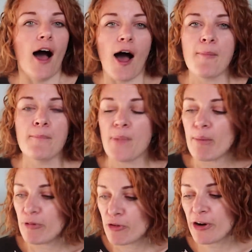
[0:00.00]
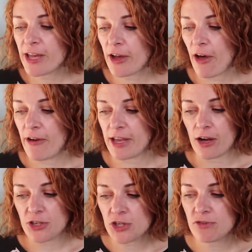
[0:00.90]
Before I get going,
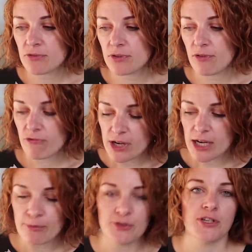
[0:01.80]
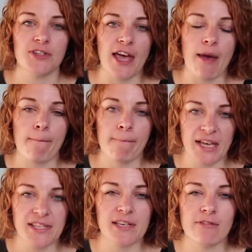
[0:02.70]
I just really wanted to say a
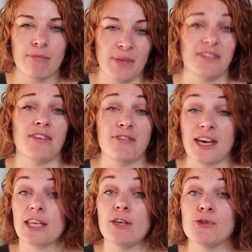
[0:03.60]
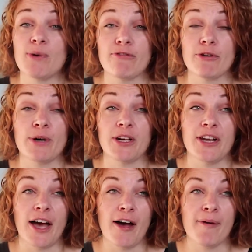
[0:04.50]
massive thank you to
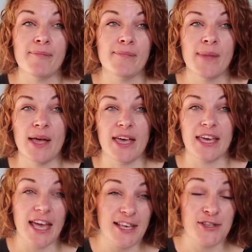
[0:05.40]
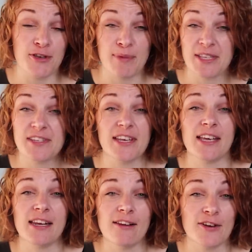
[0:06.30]
everyone. In case you missed
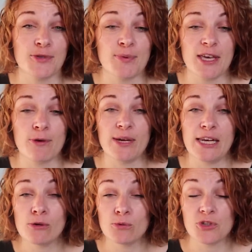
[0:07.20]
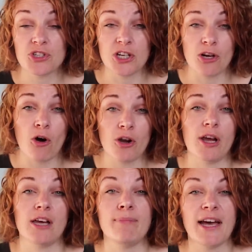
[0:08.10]
it, last week we launched an
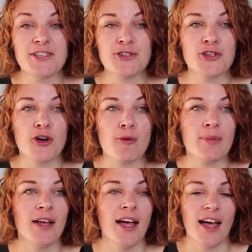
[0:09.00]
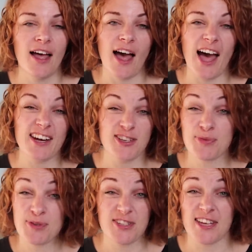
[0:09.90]
online pattern shop, and I
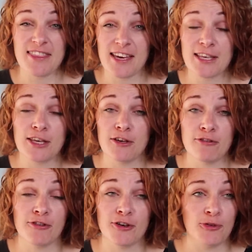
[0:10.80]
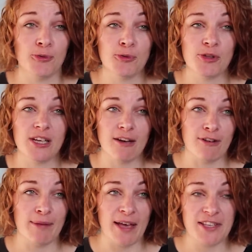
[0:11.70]
just want to say thank you for all the
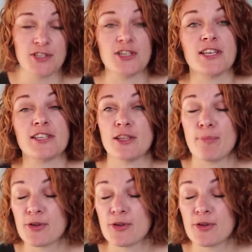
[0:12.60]
lovely messages and the